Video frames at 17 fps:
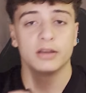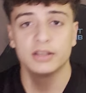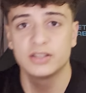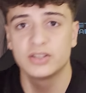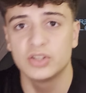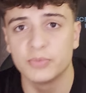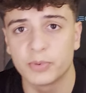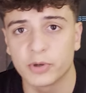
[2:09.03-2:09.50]

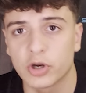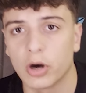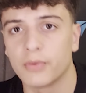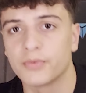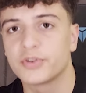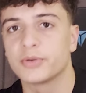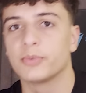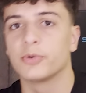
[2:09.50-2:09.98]
It's super
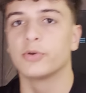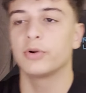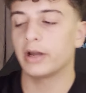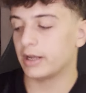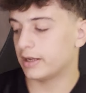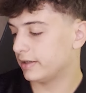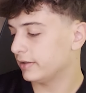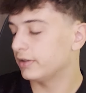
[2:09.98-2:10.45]
comfortable
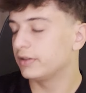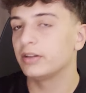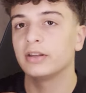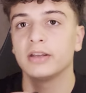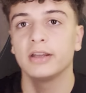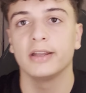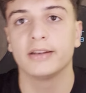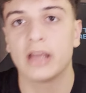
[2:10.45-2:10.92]
and
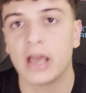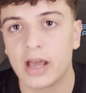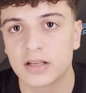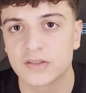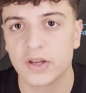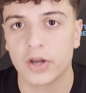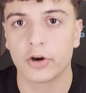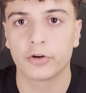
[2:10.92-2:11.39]
it
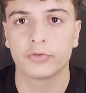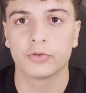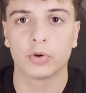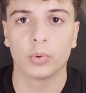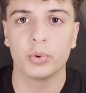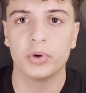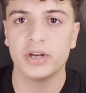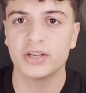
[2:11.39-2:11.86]
has
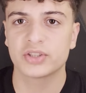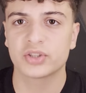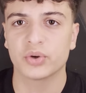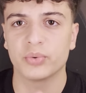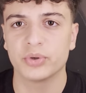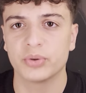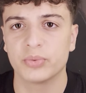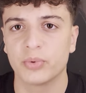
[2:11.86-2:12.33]
airflow in it,
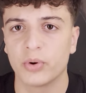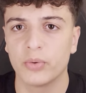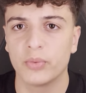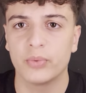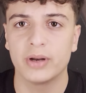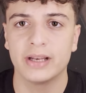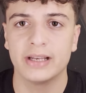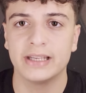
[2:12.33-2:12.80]
so you
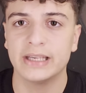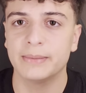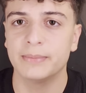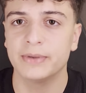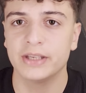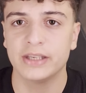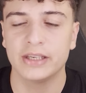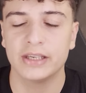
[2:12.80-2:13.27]
won't really
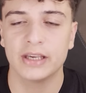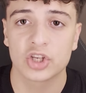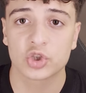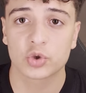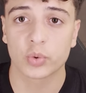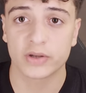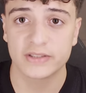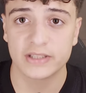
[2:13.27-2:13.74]
be
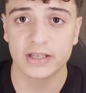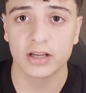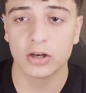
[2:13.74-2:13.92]
sweating a